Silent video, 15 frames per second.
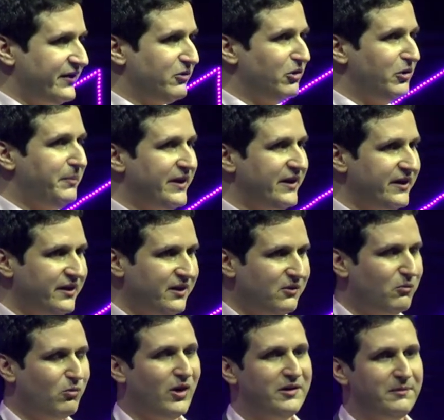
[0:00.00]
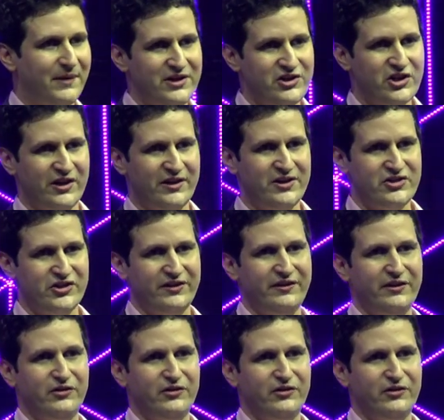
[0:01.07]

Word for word: there will be one main challenge that